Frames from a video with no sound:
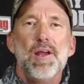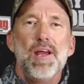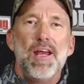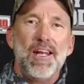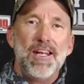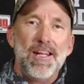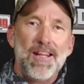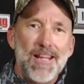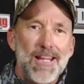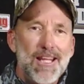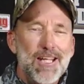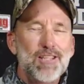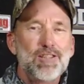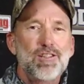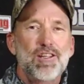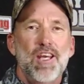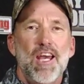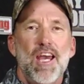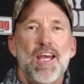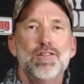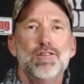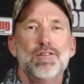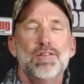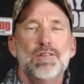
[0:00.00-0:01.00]
and in this
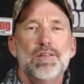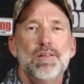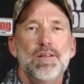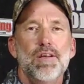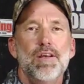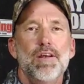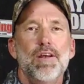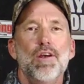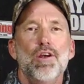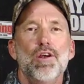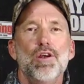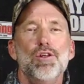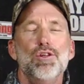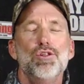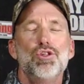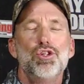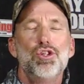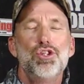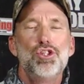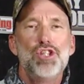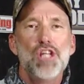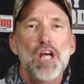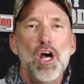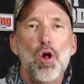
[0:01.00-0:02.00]
case,
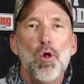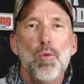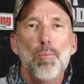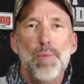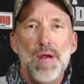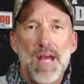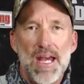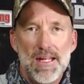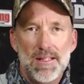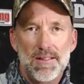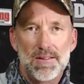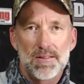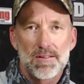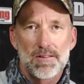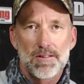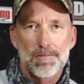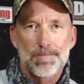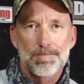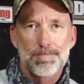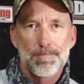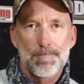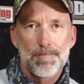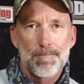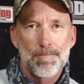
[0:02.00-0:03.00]
shell beds.